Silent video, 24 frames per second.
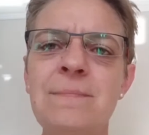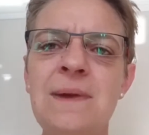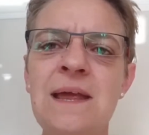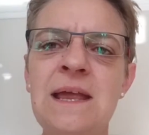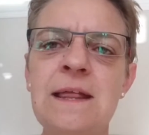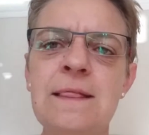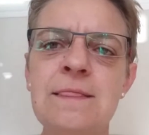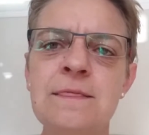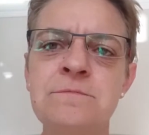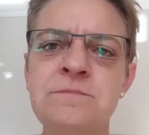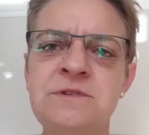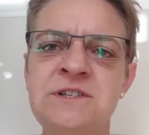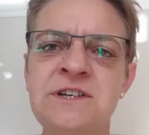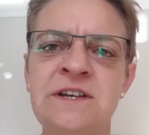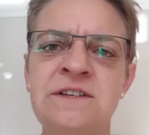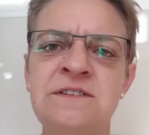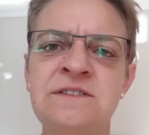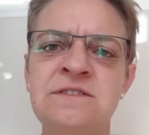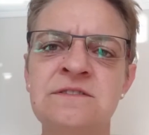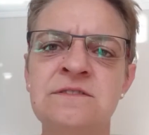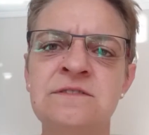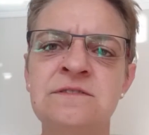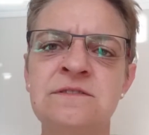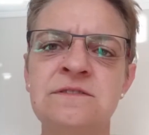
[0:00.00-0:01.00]
Make them
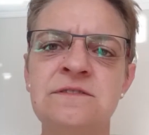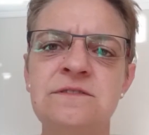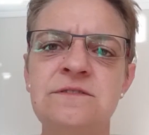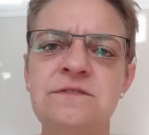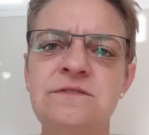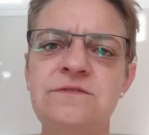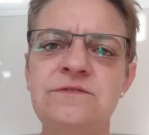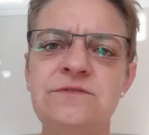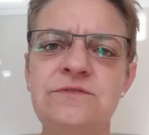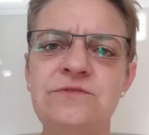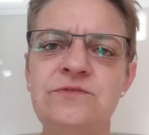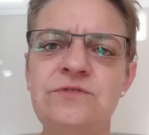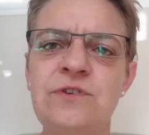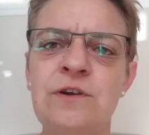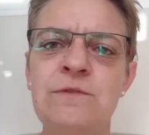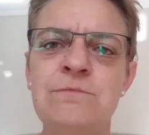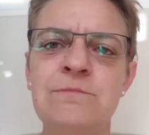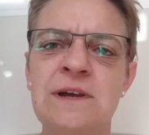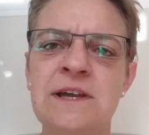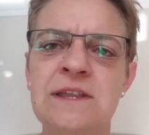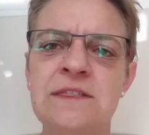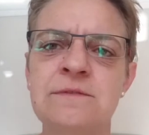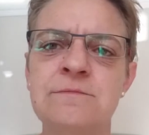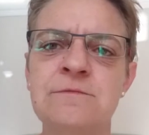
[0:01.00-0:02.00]
gentle,
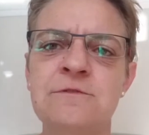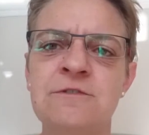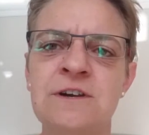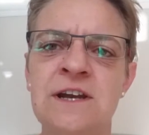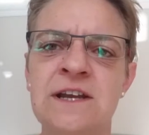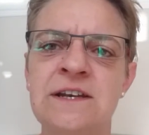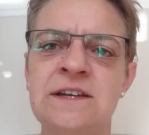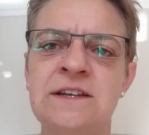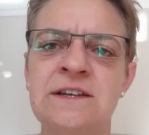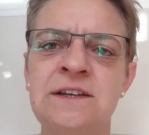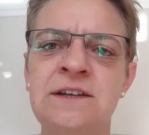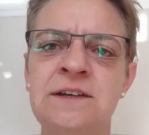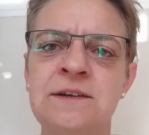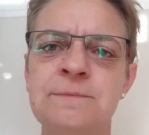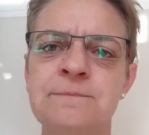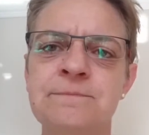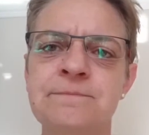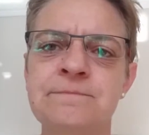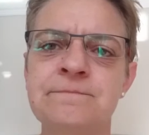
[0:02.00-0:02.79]
don't make them threatening.